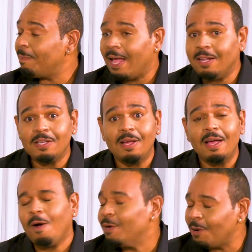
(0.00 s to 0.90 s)
miles,
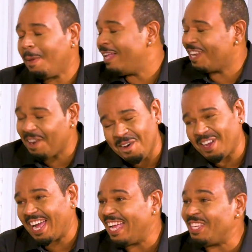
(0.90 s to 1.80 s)
100 miles an
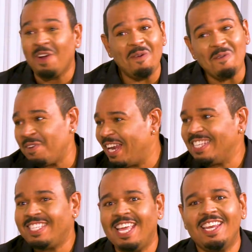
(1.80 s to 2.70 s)
hour, and you are moving
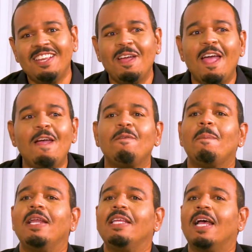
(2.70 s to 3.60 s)
at 10. Yeah.
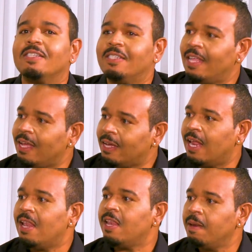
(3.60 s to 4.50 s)
Everybody has taken
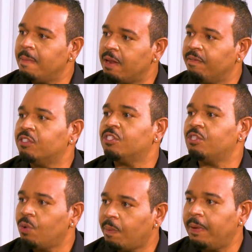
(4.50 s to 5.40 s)
a little bit of a
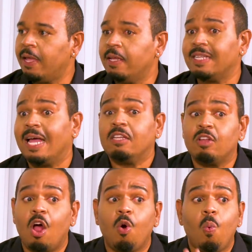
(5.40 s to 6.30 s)
slower pace
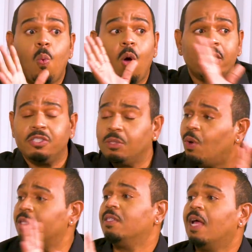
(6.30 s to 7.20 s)
and are watching
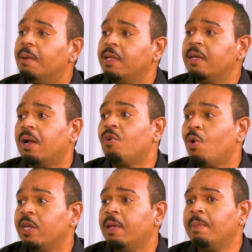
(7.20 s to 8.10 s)
what is happening
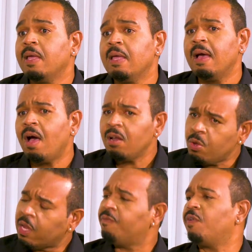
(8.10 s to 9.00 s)
around them,
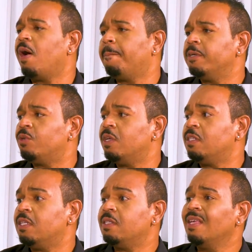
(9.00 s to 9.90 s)
looking for
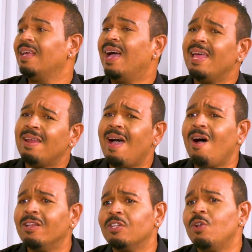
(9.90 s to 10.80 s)
opportunities, and
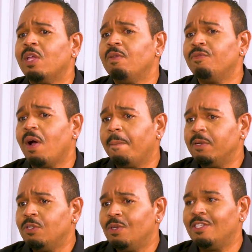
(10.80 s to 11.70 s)
also looking for
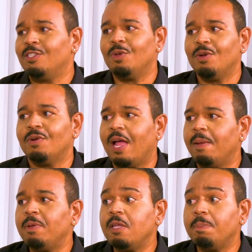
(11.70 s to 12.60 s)
opportunities with the
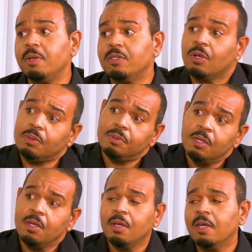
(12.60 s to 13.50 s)
right people. So
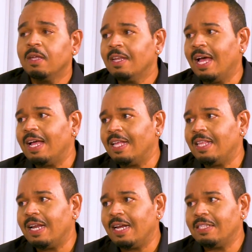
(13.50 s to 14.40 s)
I
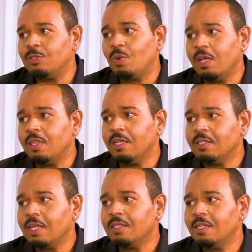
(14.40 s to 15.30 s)
think that is one of the
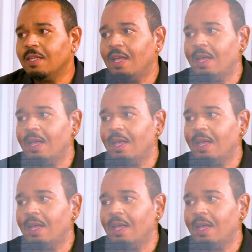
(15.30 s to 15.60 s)
things that